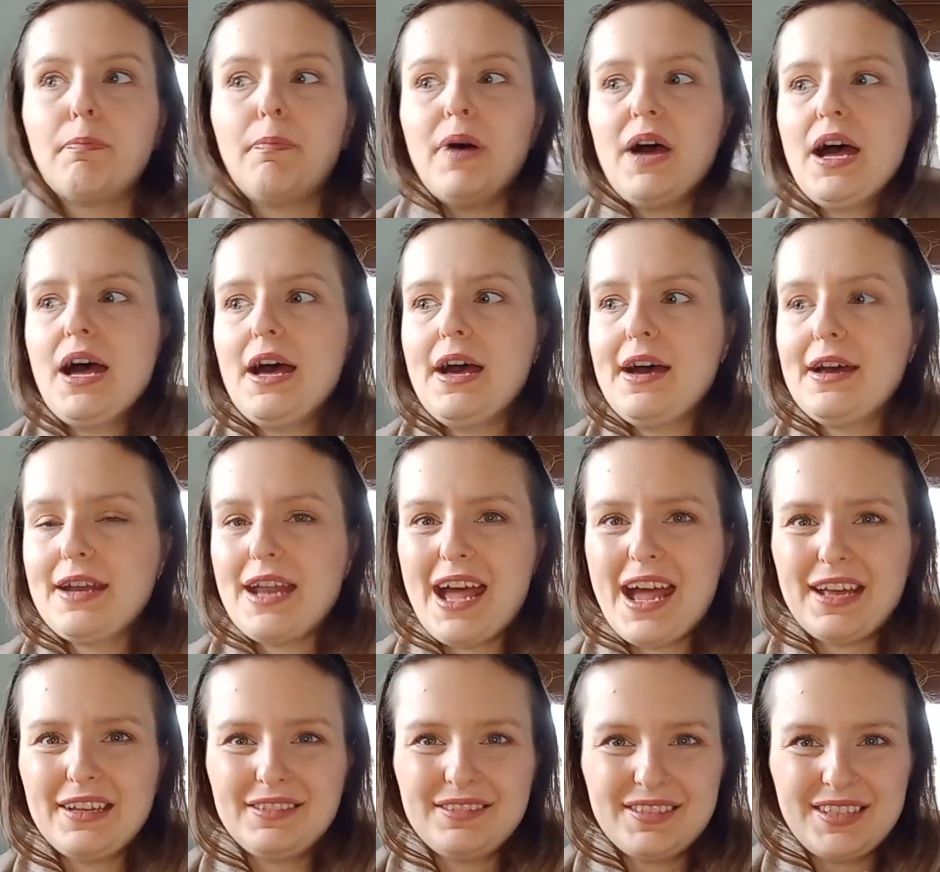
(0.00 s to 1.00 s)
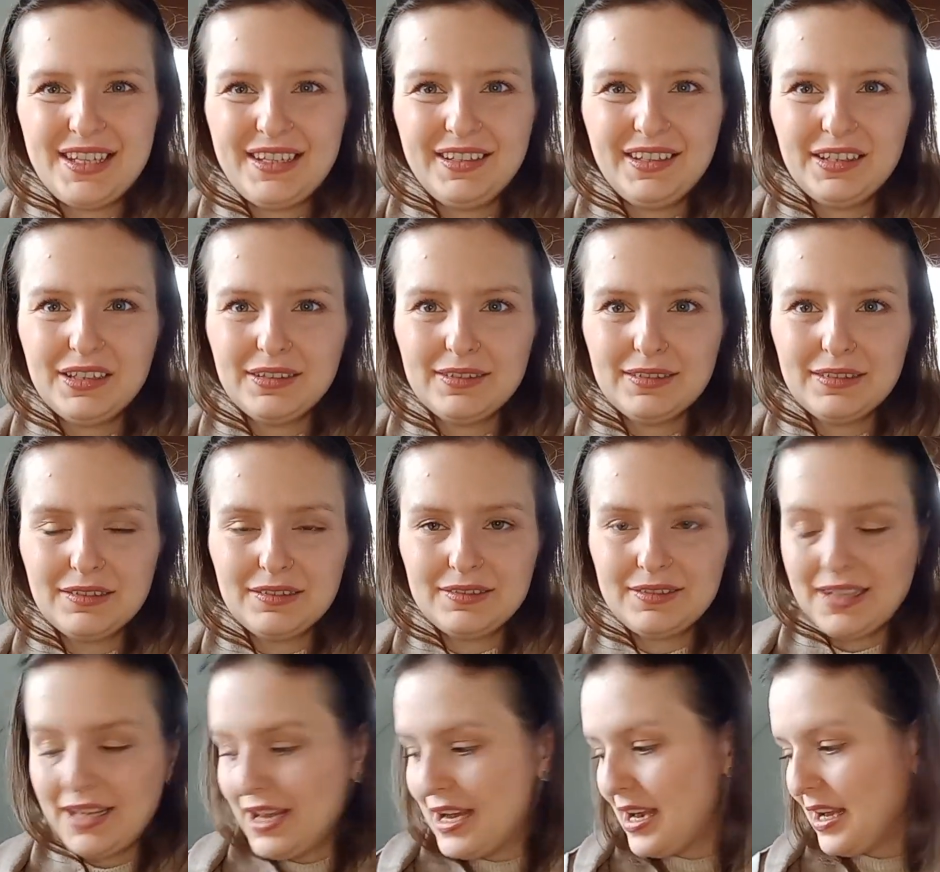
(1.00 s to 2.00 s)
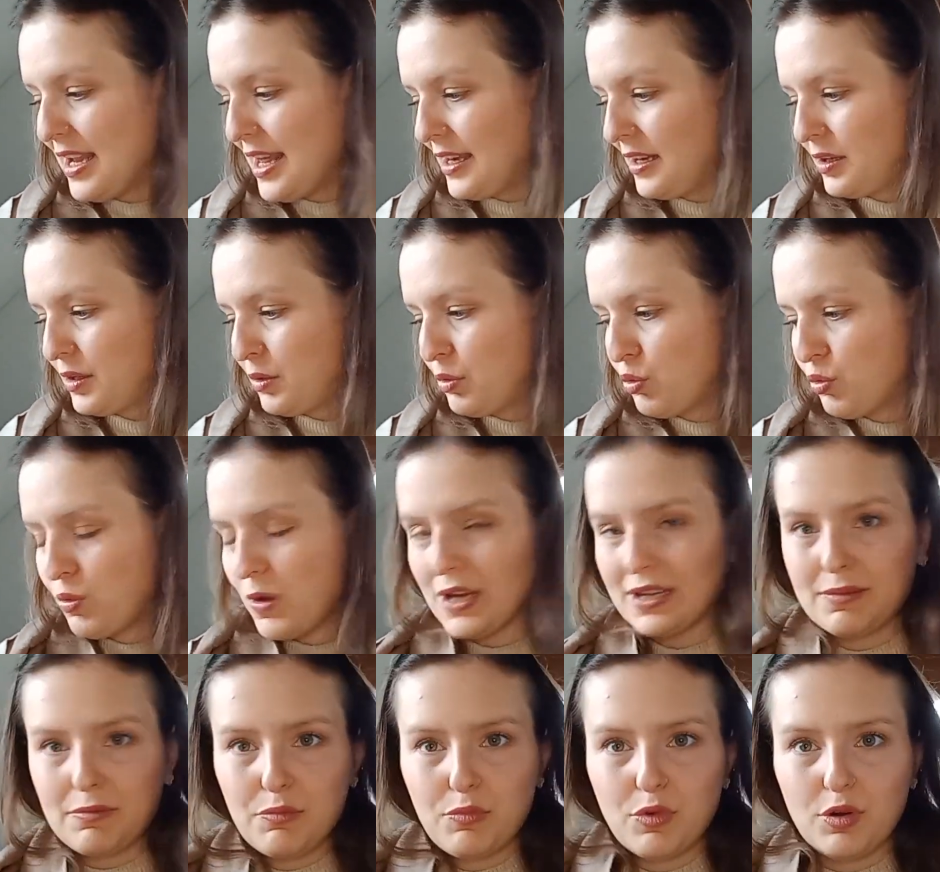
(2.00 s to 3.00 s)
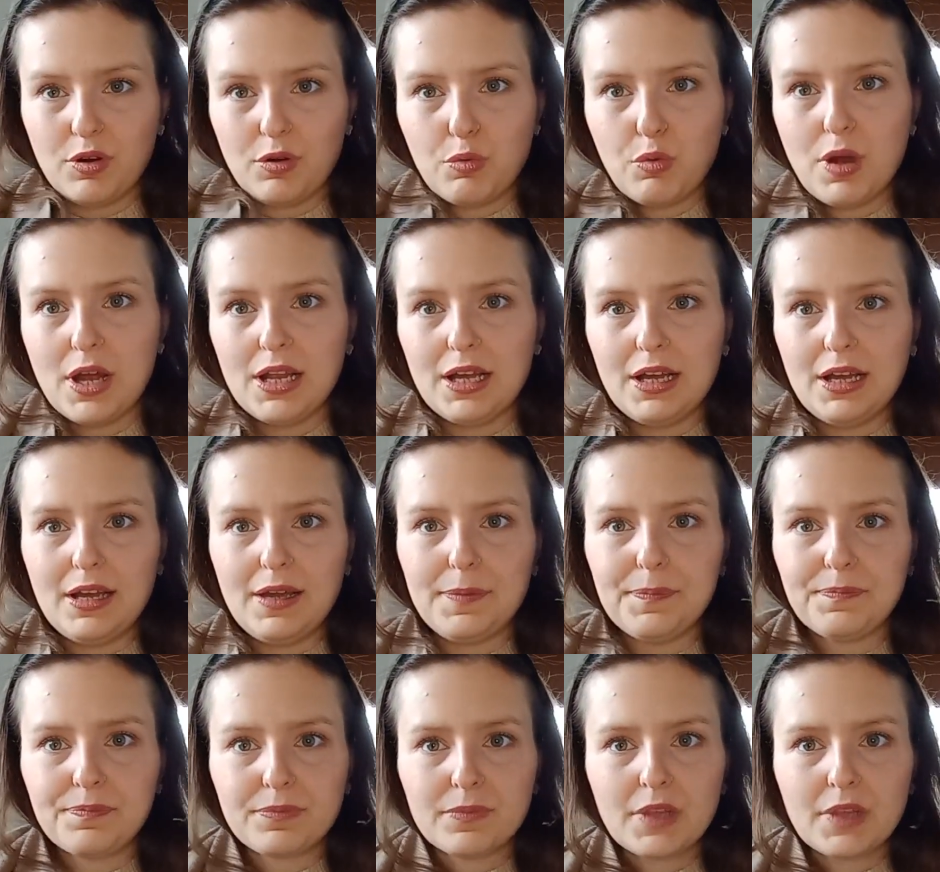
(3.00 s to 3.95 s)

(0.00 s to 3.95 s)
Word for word: but I think uh, they are like one more one, uh,